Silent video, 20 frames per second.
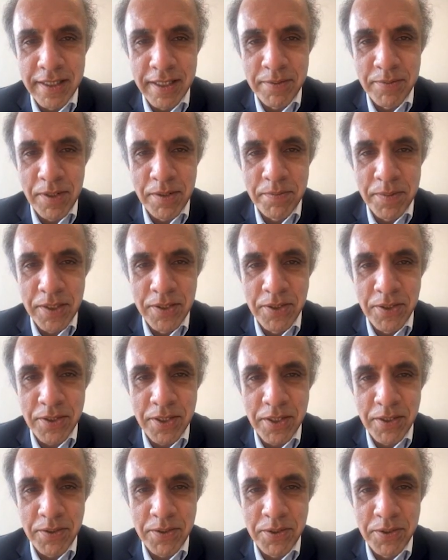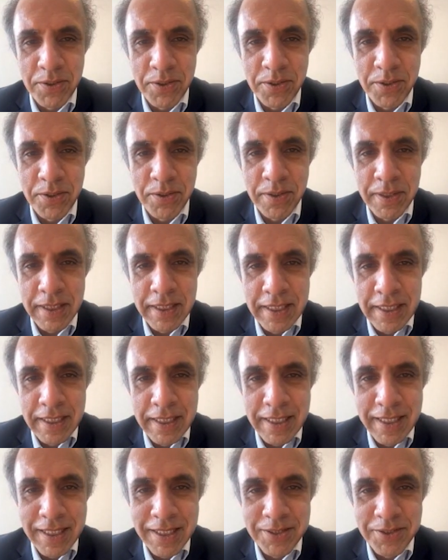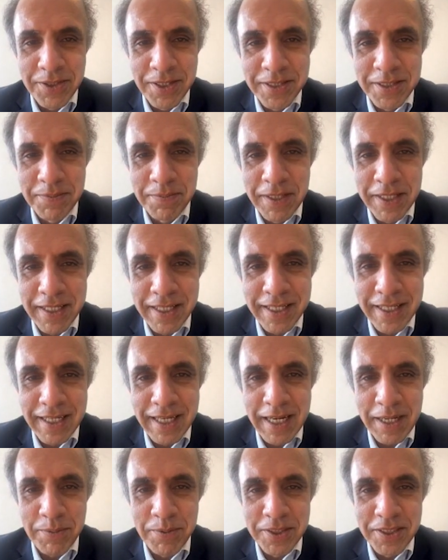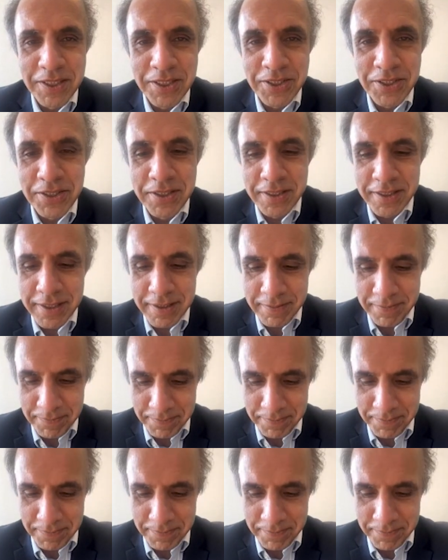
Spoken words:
I won't be knocking on your door trying to make any acquisitions.